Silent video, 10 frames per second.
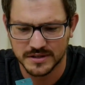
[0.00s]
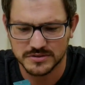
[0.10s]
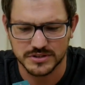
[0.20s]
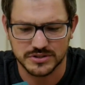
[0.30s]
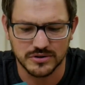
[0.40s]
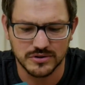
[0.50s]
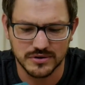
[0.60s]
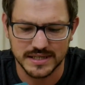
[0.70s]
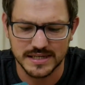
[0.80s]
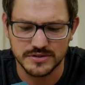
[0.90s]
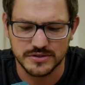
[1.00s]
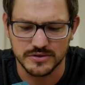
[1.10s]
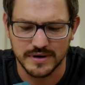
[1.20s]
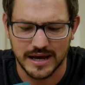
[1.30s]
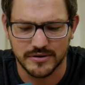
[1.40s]
So I started looking
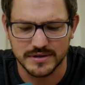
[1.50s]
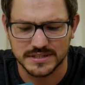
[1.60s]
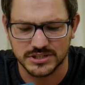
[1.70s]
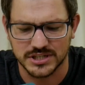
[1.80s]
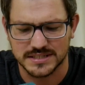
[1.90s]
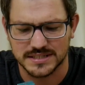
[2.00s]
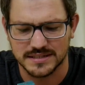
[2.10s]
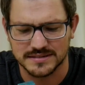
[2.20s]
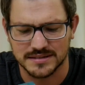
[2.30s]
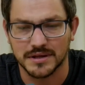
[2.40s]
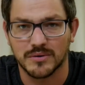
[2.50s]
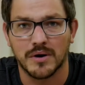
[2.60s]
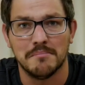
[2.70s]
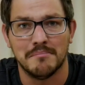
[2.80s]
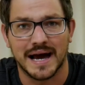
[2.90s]
into, Aaron suggested something about
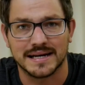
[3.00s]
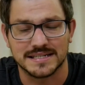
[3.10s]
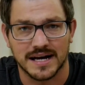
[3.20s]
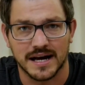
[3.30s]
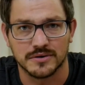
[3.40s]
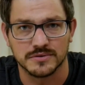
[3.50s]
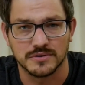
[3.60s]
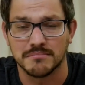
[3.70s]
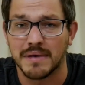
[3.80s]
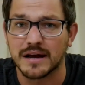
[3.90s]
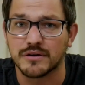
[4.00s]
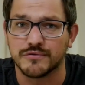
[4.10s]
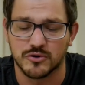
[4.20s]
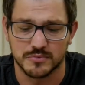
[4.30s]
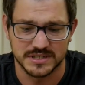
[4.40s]
what magnetiles or
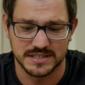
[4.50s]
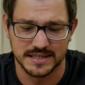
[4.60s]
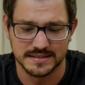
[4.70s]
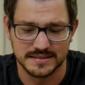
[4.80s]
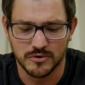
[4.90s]
magniformers does.